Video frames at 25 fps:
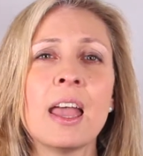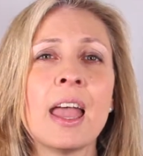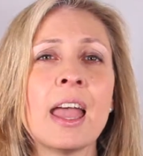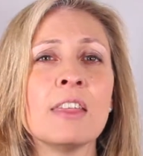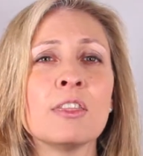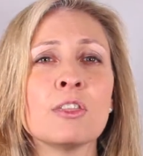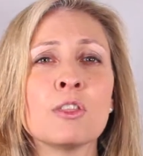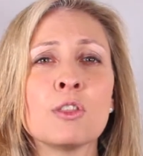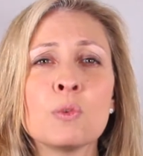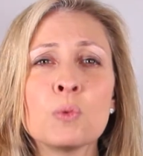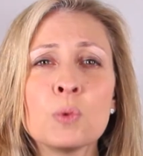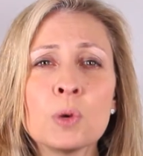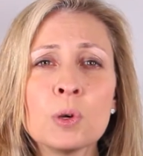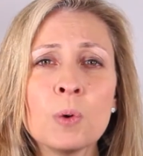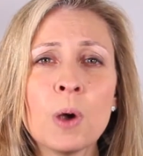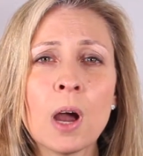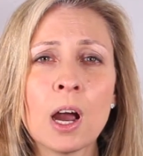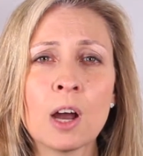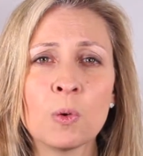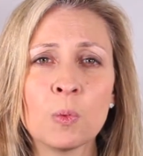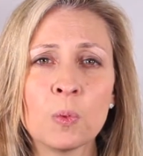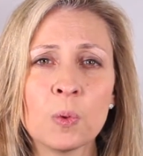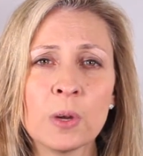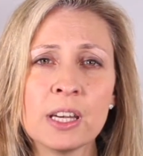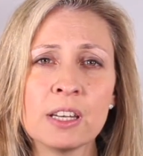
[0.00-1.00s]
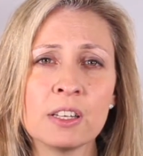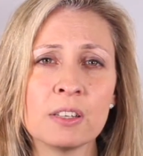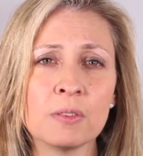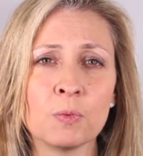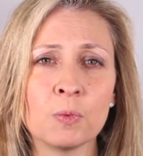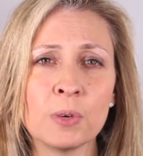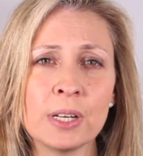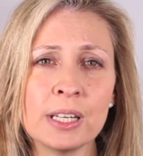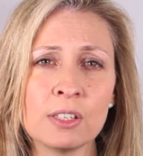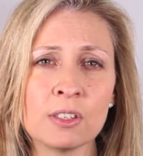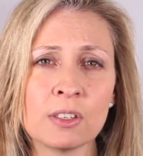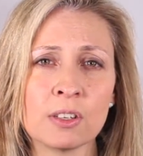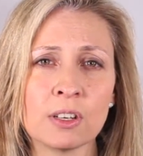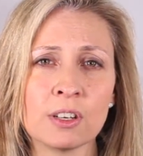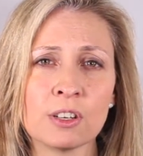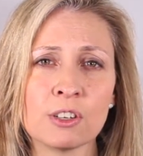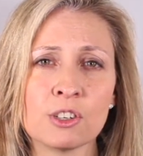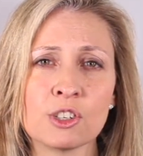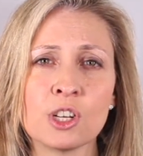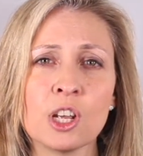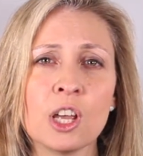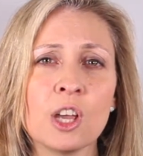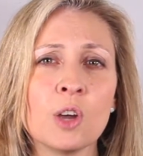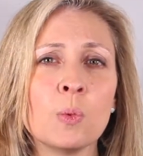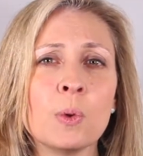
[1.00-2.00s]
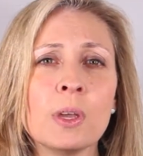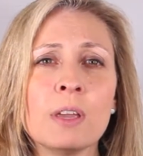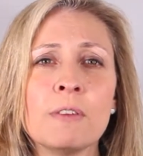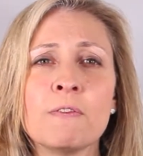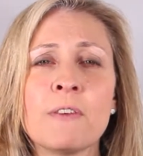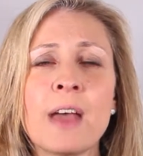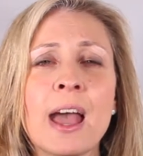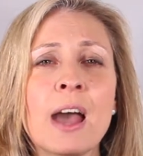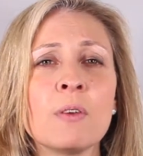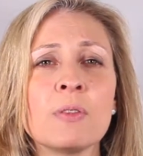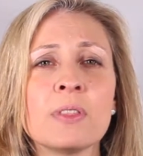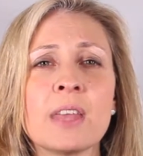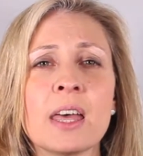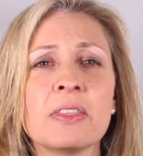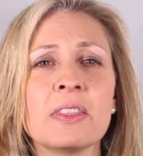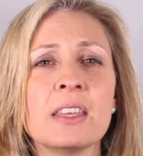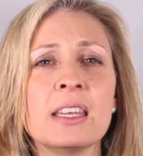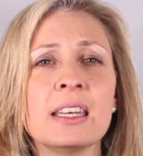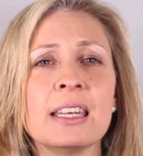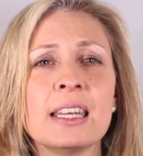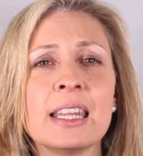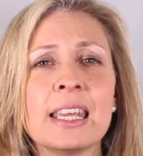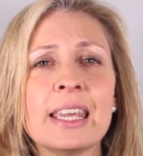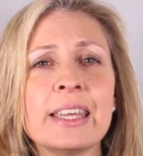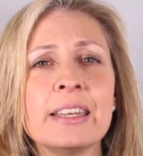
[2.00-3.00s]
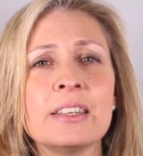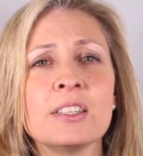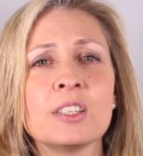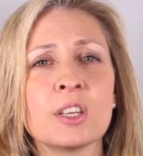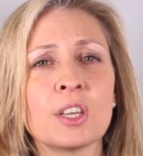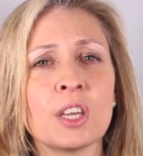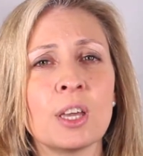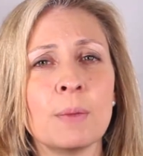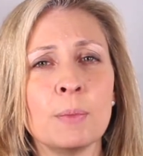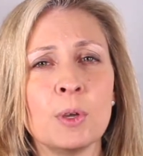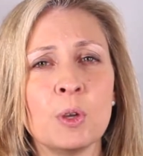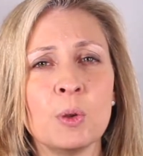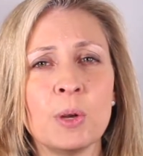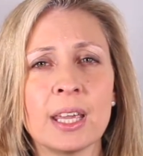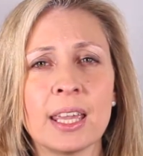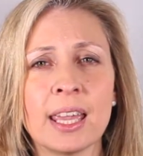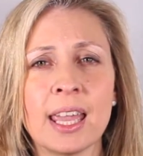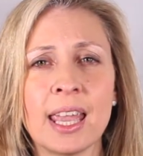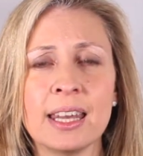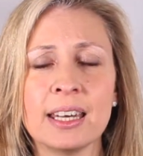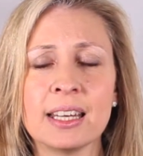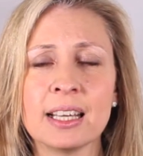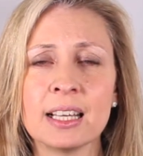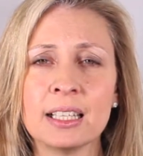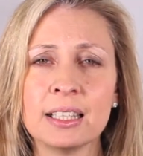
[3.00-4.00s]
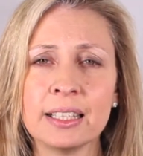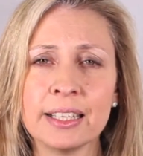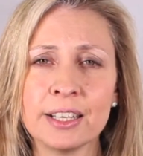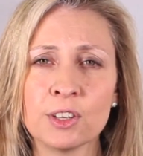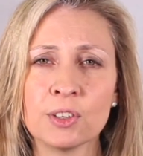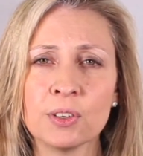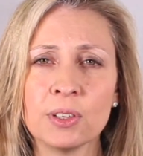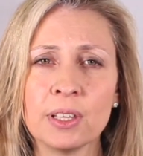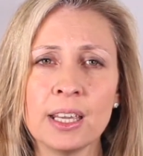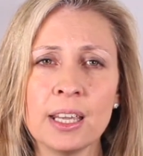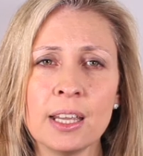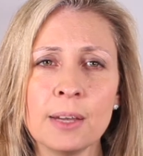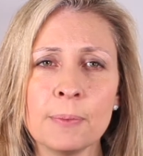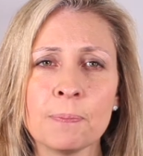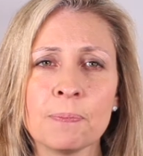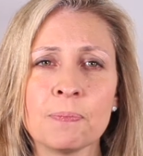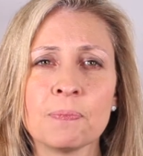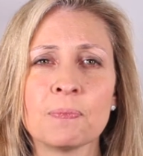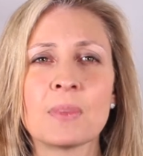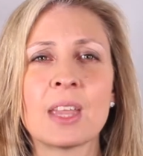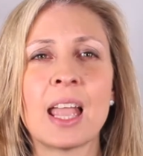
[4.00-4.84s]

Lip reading: And through our research, we found that the need to communicate clearly,